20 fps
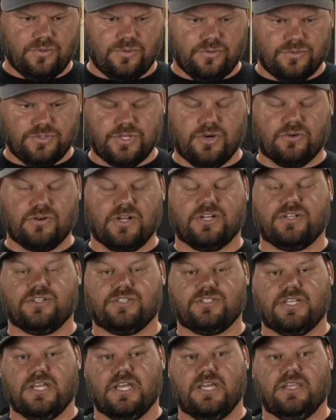don't
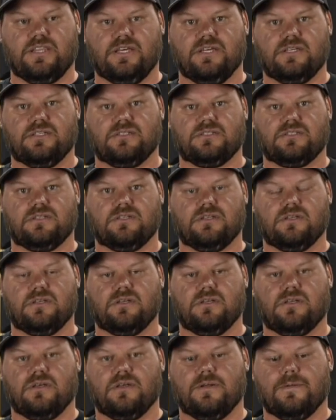understand this,
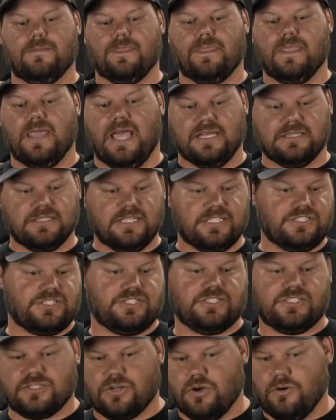and let's
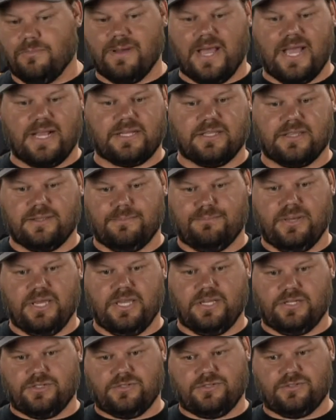just go back to the
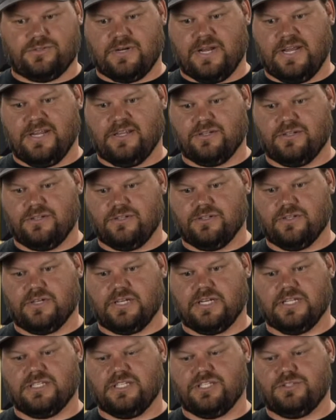pictures, right? You're looking
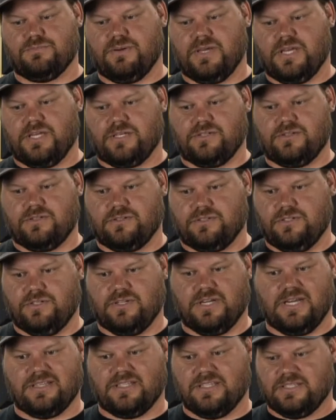at these pictures and you
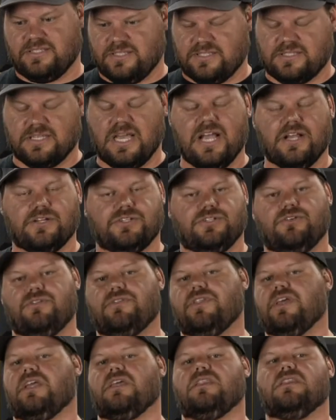got these desires, you're
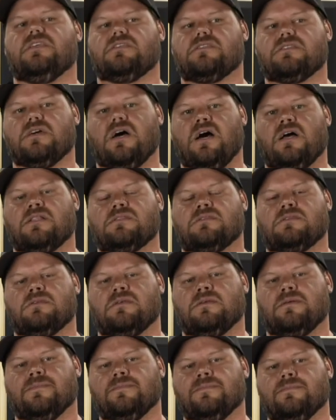thinking these thoughts,
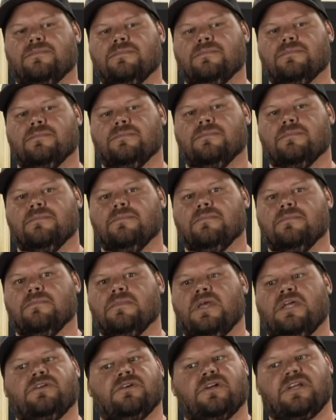
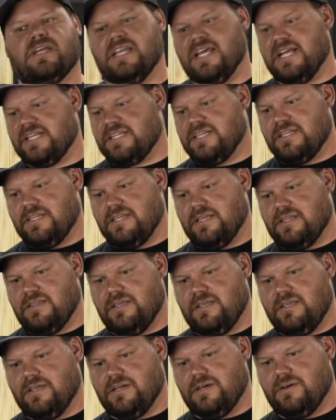and you're connected to
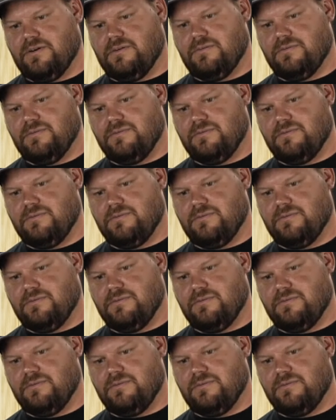the,